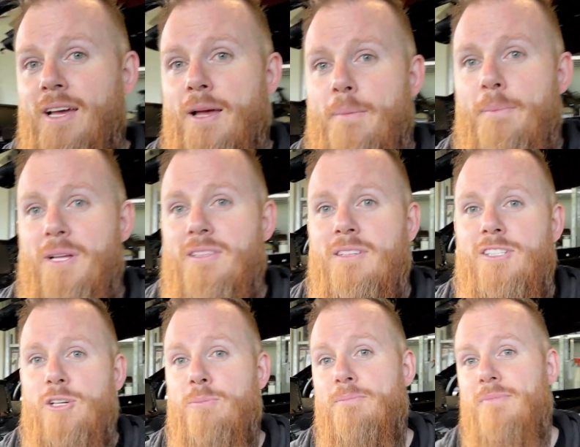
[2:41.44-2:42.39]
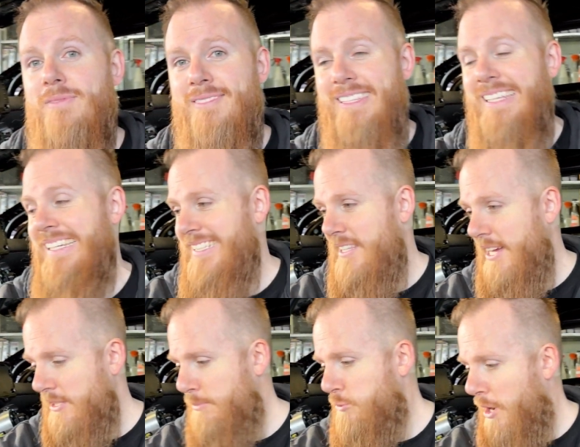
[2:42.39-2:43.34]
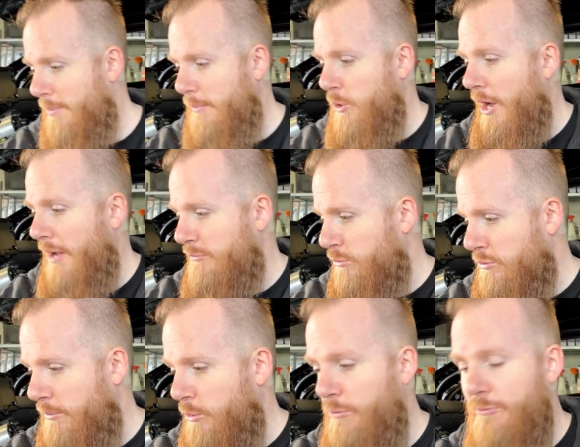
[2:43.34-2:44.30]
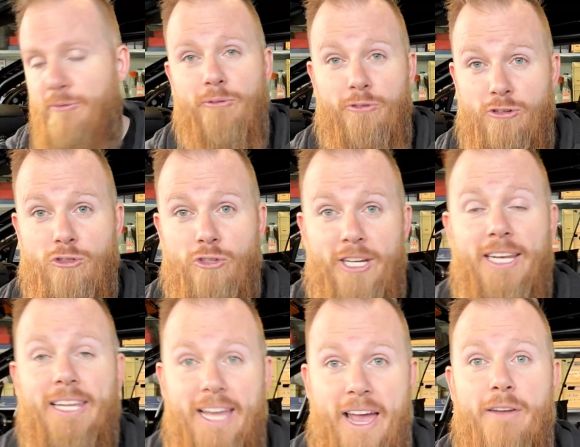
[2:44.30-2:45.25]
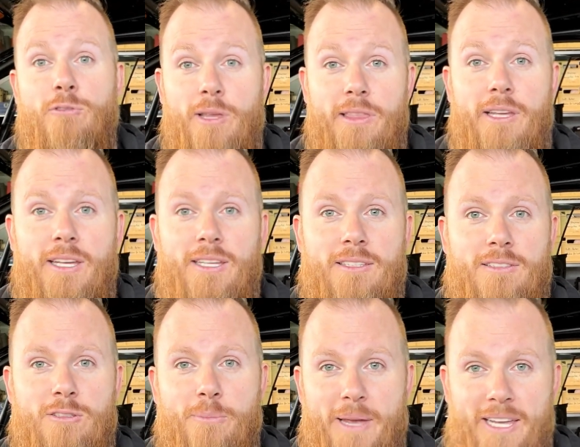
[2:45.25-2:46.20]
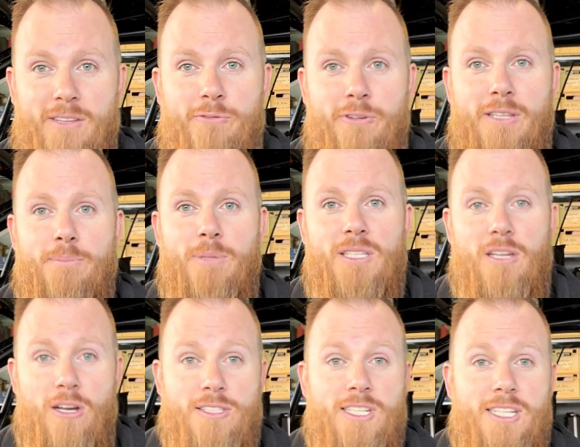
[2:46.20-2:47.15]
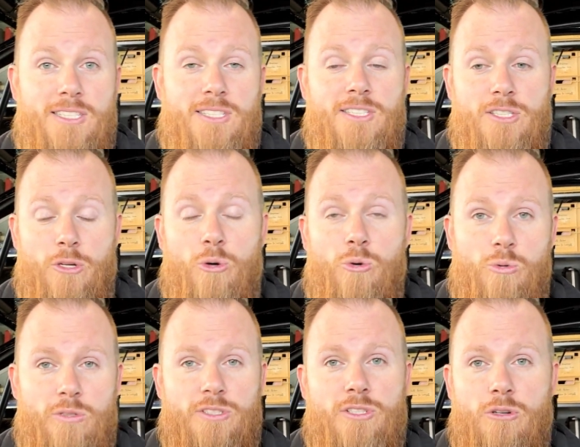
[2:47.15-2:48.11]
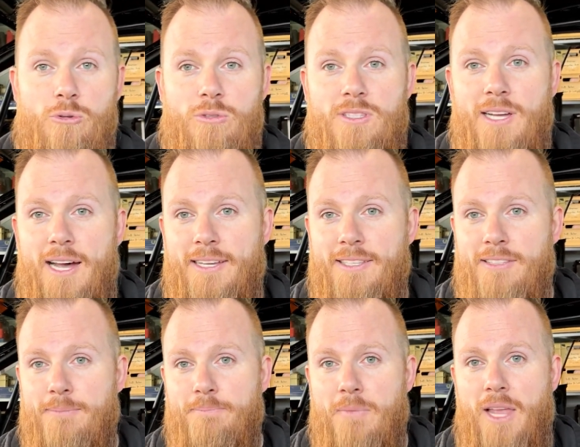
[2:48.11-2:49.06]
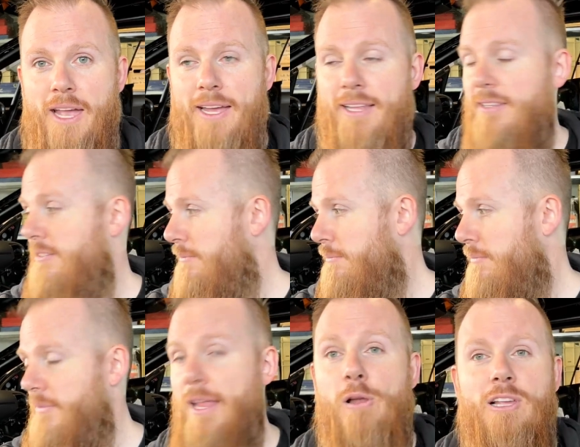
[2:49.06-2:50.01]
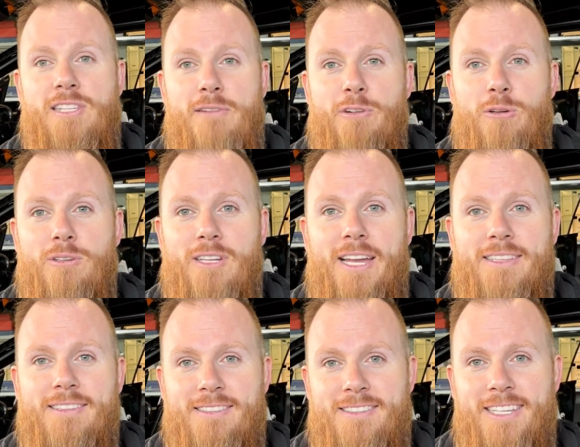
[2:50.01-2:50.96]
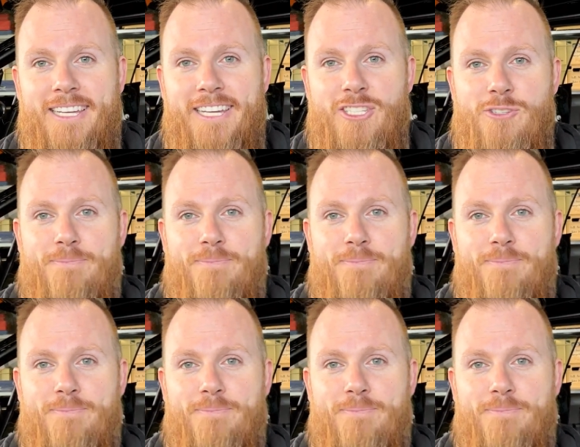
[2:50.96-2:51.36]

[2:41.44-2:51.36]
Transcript: But so that's a problem, you have to remove really everything to make it fit because it's so tight. And now let's have a look at the cage.